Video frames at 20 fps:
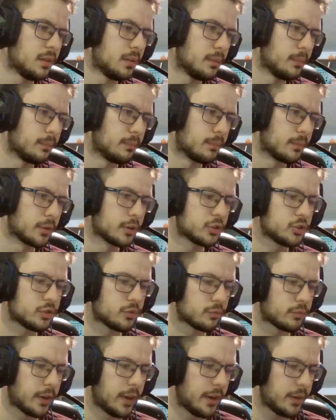Merchant
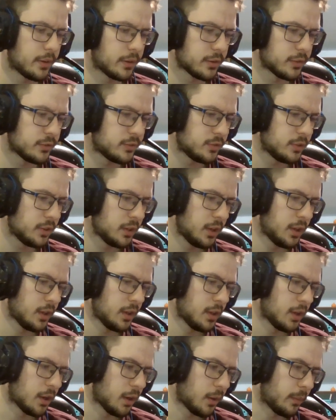Raiders.
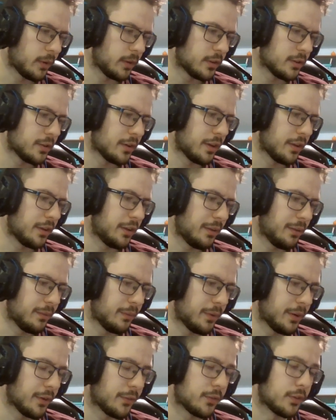
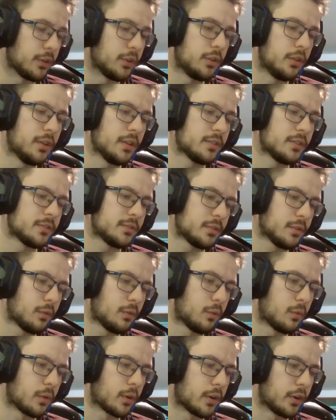Whenever this
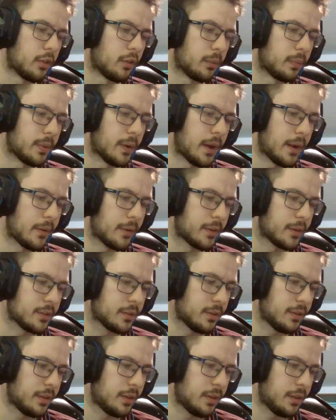or another pirate
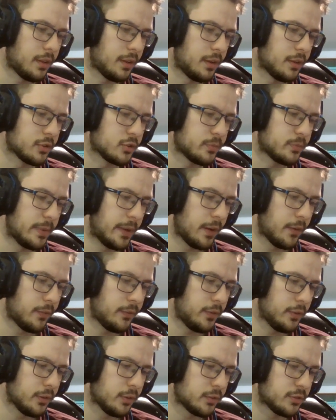enters the
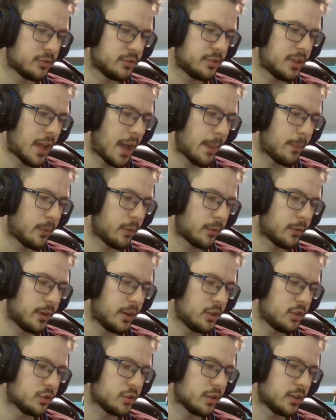battlefield, tap 1
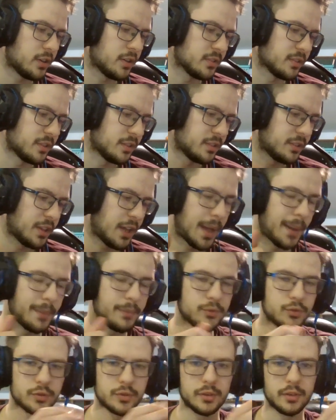creature and it doesn't tap
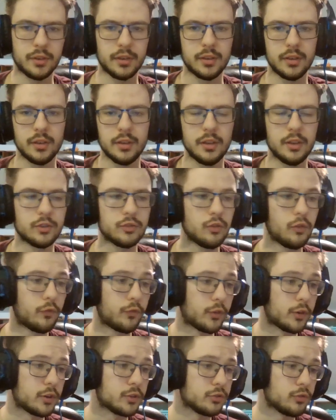during for
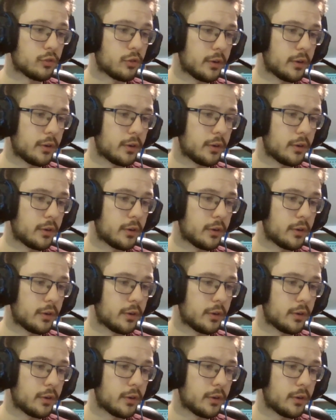as long